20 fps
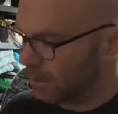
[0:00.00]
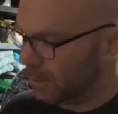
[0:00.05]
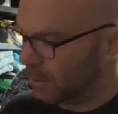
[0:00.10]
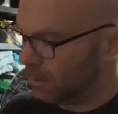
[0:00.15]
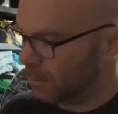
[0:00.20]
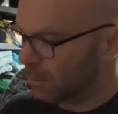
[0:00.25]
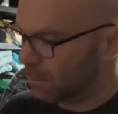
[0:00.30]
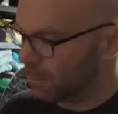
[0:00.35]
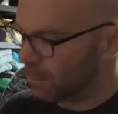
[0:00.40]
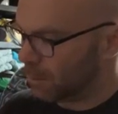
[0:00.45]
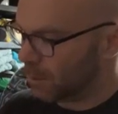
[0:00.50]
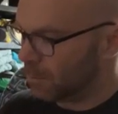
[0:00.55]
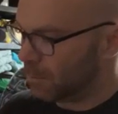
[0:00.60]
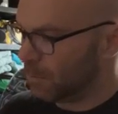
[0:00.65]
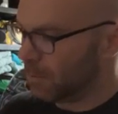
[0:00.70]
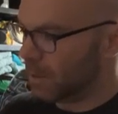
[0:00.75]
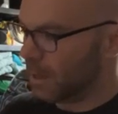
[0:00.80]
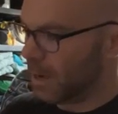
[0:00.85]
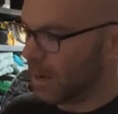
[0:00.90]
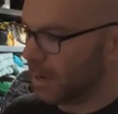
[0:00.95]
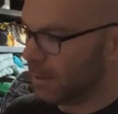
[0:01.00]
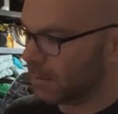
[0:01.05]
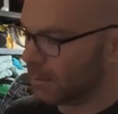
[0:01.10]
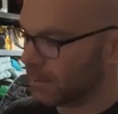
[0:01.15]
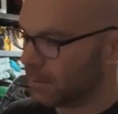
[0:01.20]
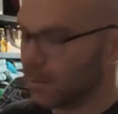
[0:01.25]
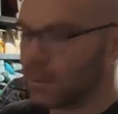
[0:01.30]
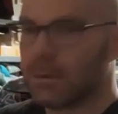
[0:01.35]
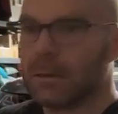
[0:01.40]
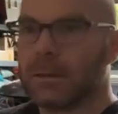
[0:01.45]
going to be doing purple
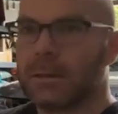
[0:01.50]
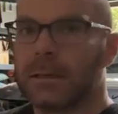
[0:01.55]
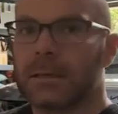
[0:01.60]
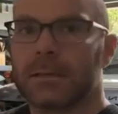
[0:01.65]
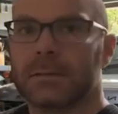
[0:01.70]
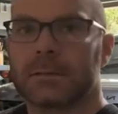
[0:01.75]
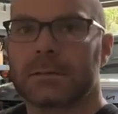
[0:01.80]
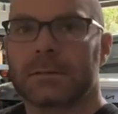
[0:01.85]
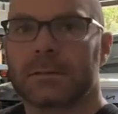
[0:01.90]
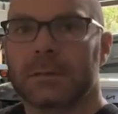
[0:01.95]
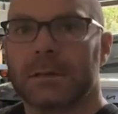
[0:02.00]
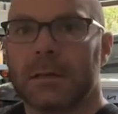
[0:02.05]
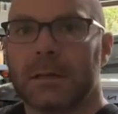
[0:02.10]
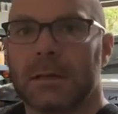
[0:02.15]
dots on this.